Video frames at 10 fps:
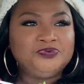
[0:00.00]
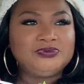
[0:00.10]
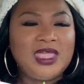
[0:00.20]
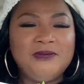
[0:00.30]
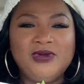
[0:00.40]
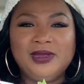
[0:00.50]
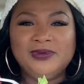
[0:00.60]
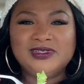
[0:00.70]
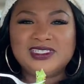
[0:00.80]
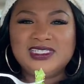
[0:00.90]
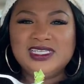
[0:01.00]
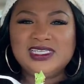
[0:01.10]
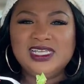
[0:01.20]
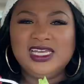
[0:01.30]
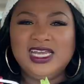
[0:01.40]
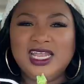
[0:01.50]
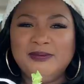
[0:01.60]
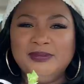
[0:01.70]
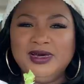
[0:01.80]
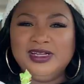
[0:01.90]
That boy, that boy sizzling and
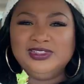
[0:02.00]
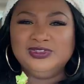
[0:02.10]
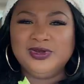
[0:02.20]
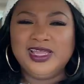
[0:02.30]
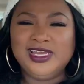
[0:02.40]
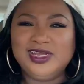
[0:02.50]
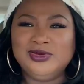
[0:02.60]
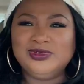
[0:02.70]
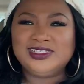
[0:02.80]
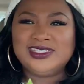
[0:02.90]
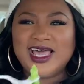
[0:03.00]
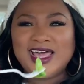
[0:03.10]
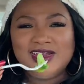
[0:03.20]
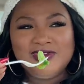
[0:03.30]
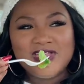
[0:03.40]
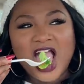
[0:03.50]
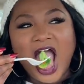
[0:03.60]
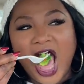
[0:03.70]
that butter draining on the side of it.